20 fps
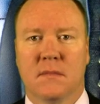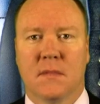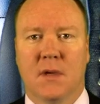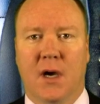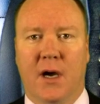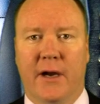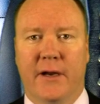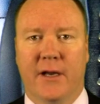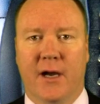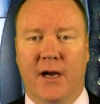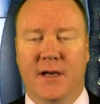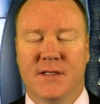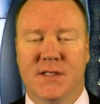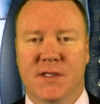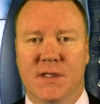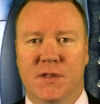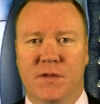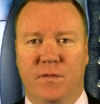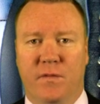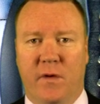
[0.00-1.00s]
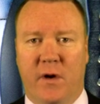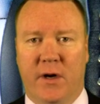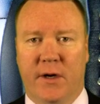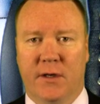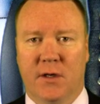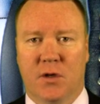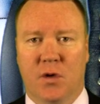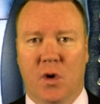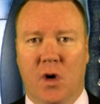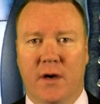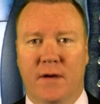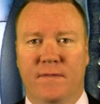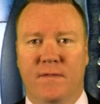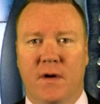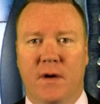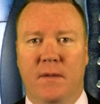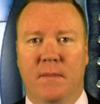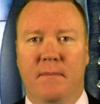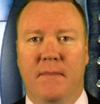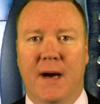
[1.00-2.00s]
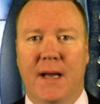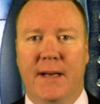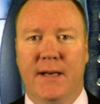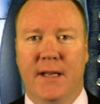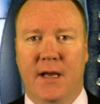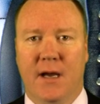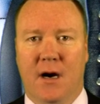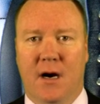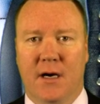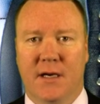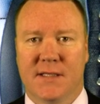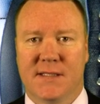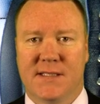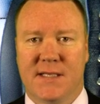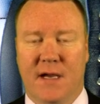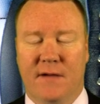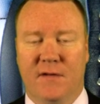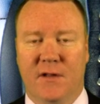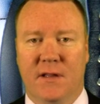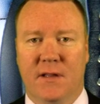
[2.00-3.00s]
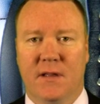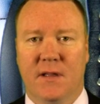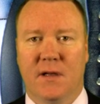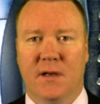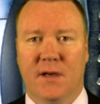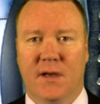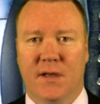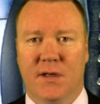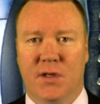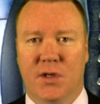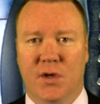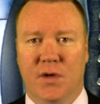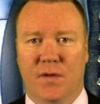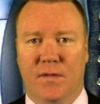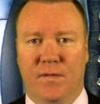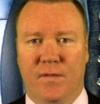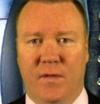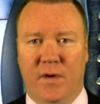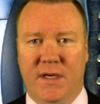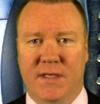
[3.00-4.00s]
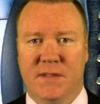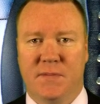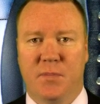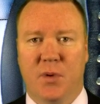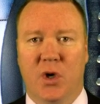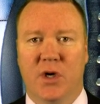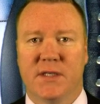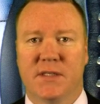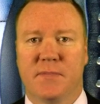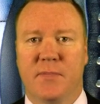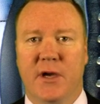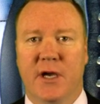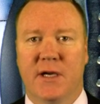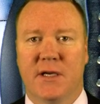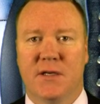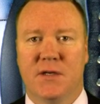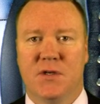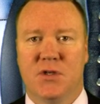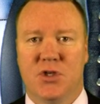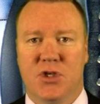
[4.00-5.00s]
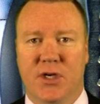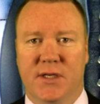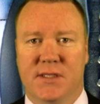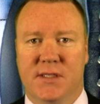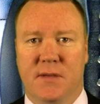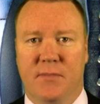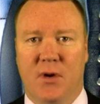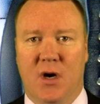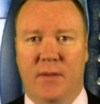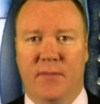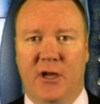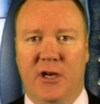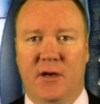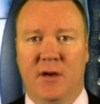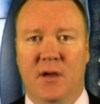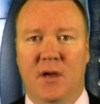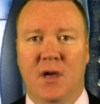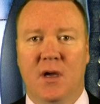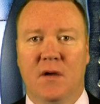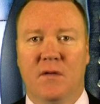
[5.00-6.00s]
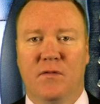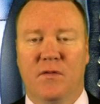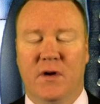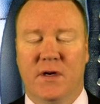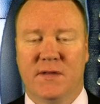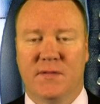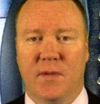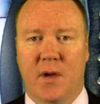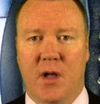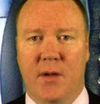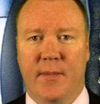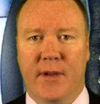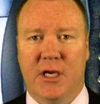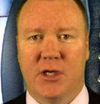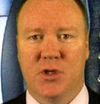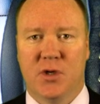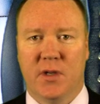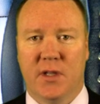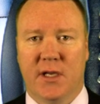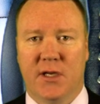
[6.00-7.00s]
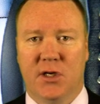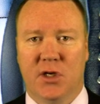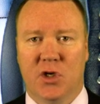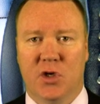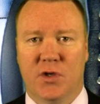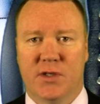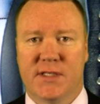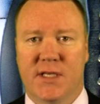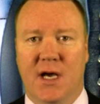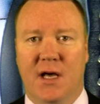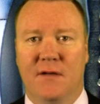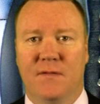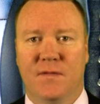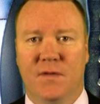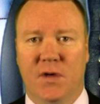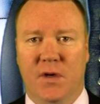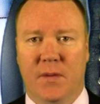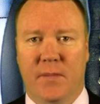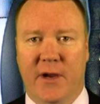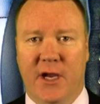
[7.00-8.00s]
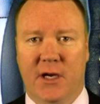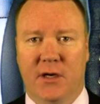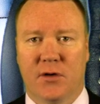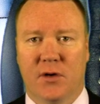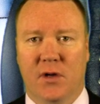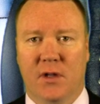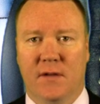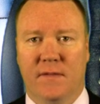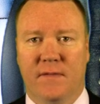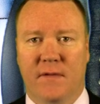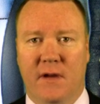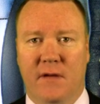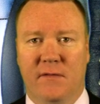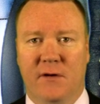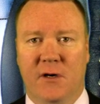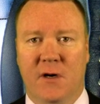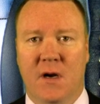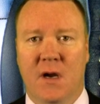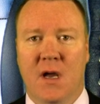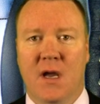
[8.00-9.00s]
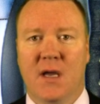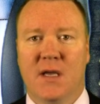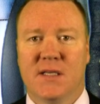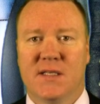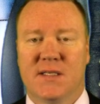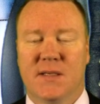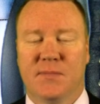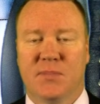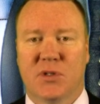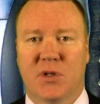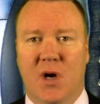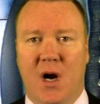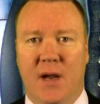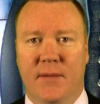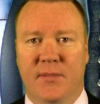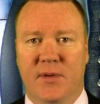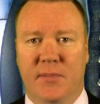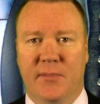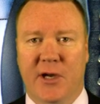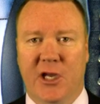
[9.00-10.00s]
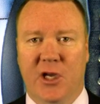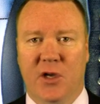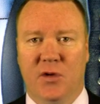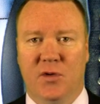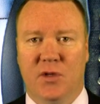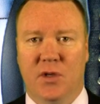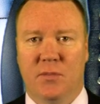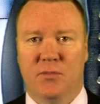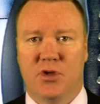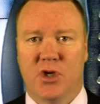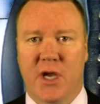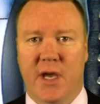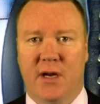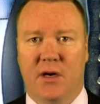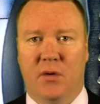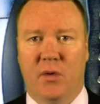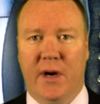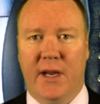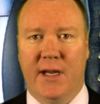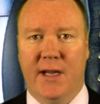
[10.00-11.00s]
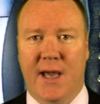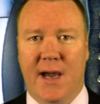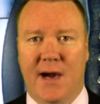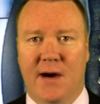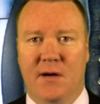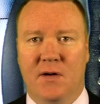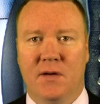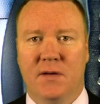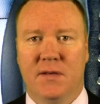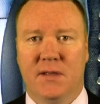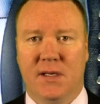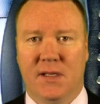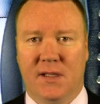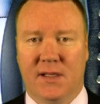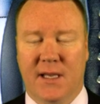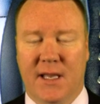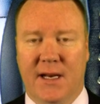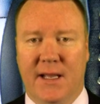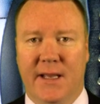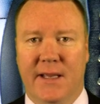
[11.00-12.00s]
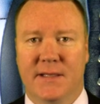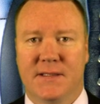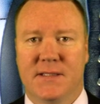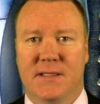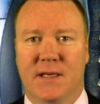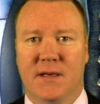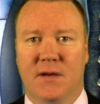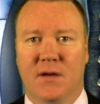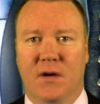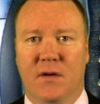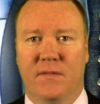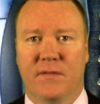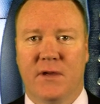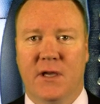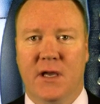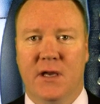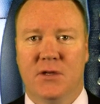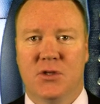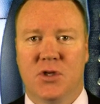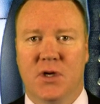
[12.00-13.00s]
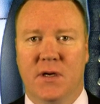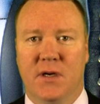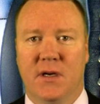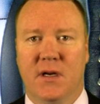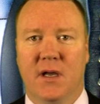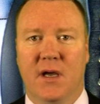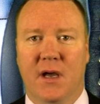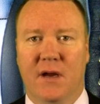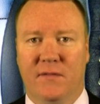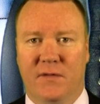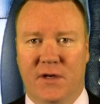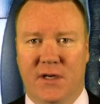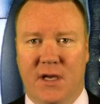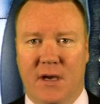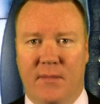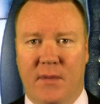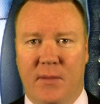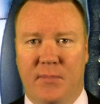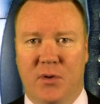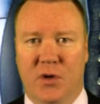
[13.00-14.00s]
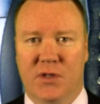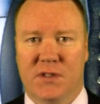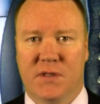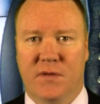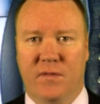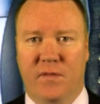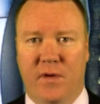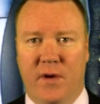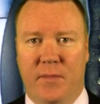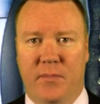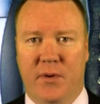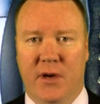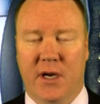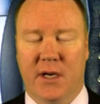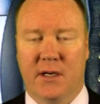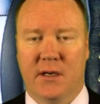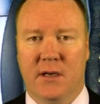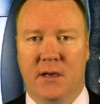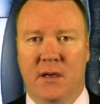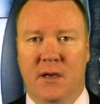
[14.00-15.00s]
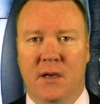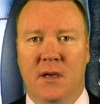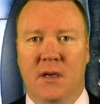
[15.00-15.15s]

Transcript: Hi guys, this is Vernon Croy for Monday, August 7th. I'll get to your free sports pick in just a moment. First of all, make sure that you do yourself and your bankroll a favor. Subscribe to my YouTube channel right now. You'll get an instant notification every time I post a free pick.